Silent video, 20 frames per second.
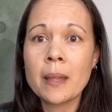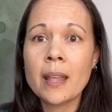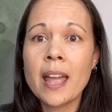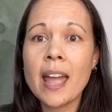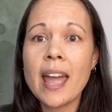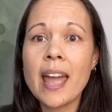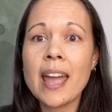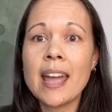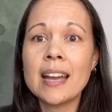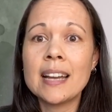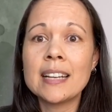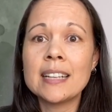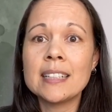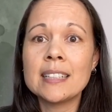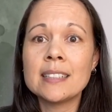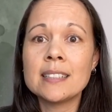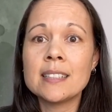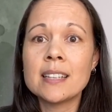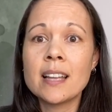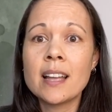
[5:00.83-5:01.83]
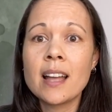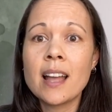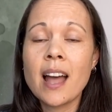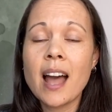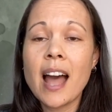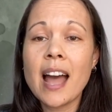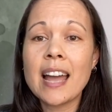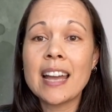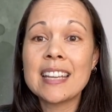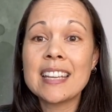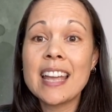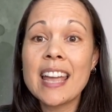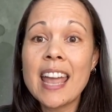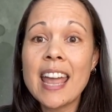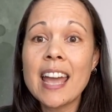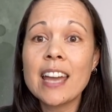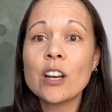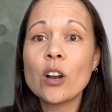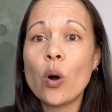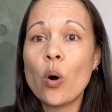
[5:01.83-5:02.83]
And I I
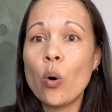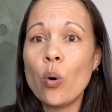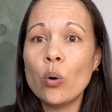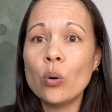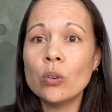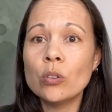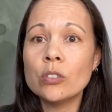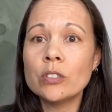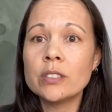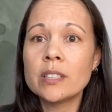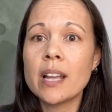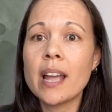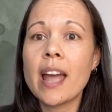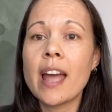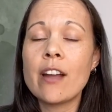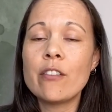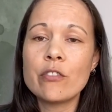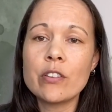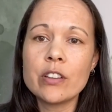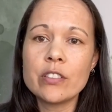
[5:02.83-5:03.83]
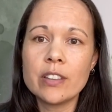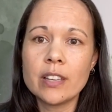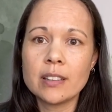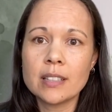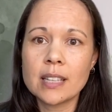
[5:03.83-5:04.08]
can't hold everything that's